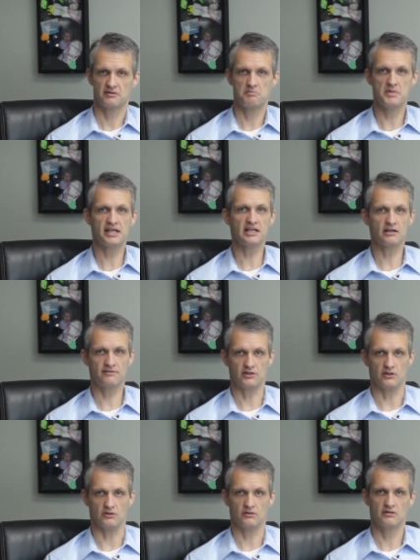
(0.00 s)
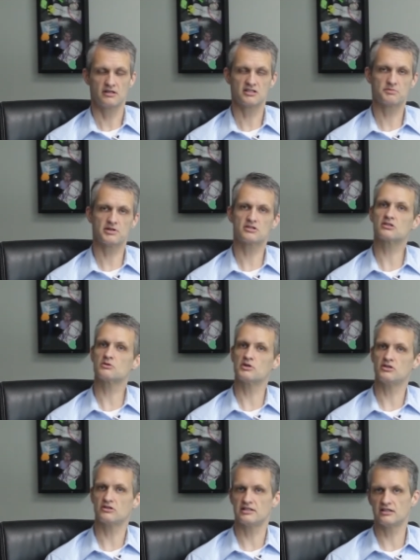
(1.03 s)
many of you, especially
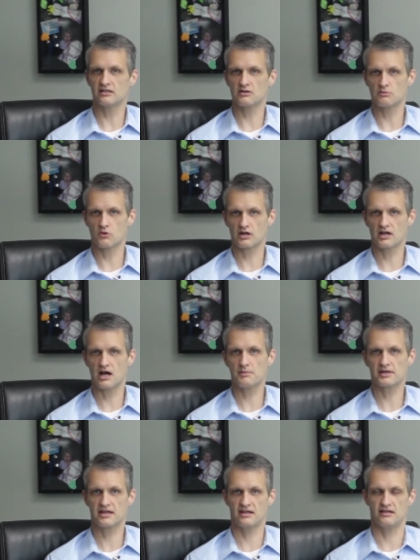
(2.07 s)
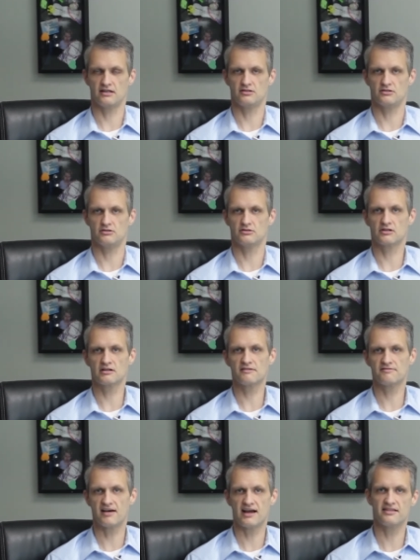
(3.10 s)
when you're dealing with more complicated issues, are going to
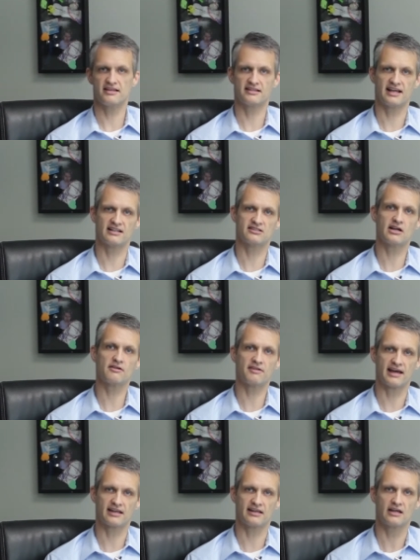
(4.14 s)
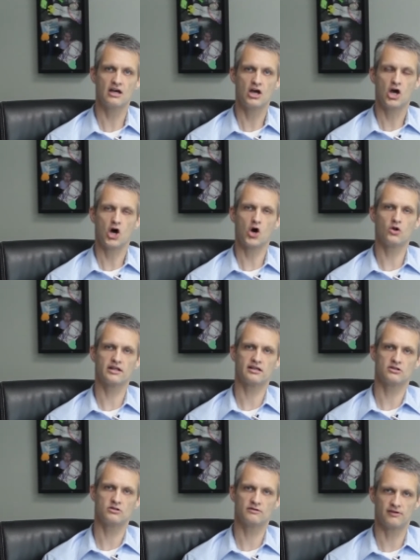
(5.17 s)
find that that self hacking only
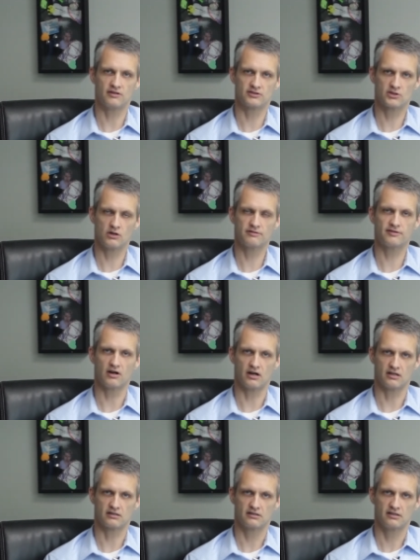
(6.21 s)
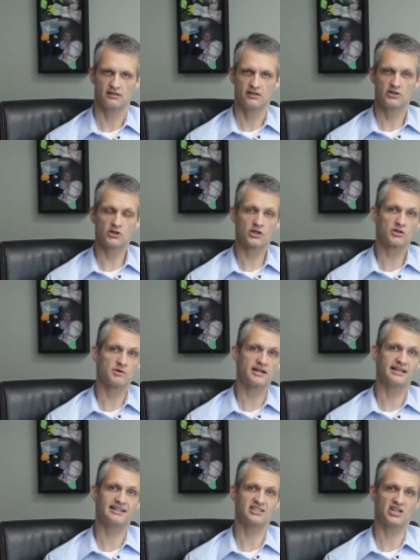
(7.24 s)
gets you so far. You're going to run
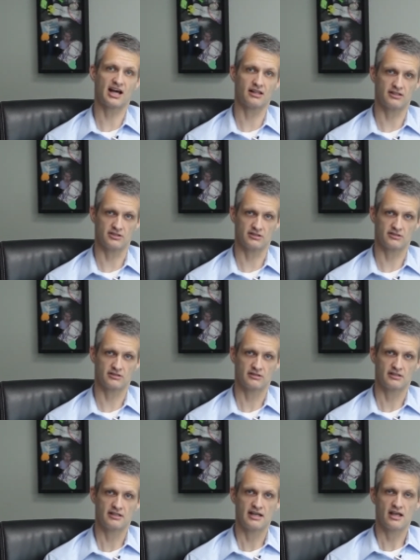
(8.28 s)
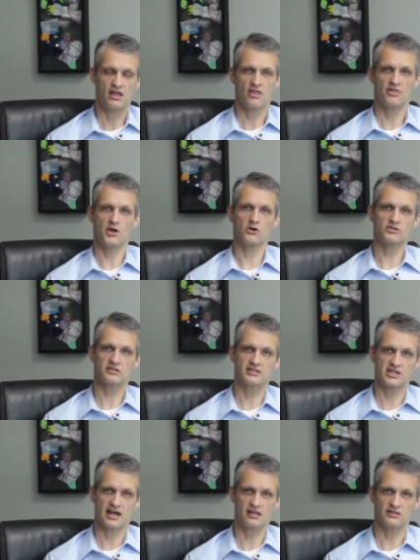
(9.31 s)
into challenges. Those are the
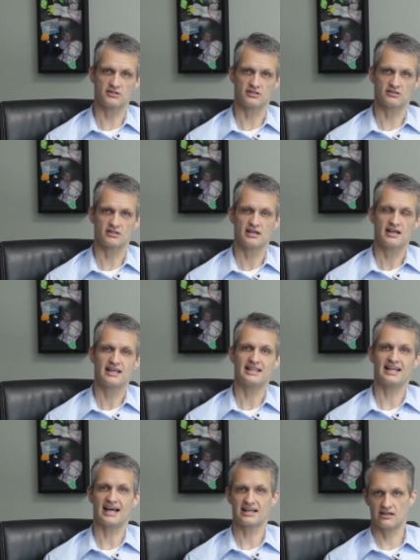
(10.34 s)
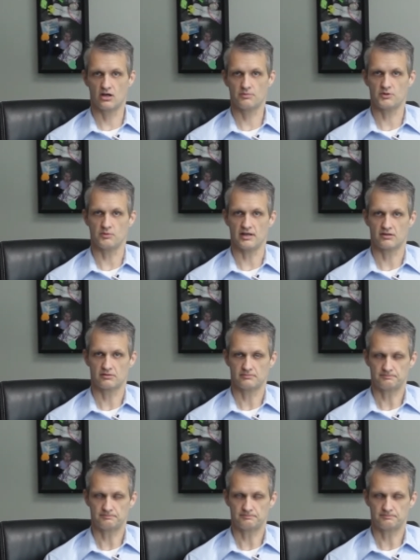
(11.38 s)
challenges that I can help you with.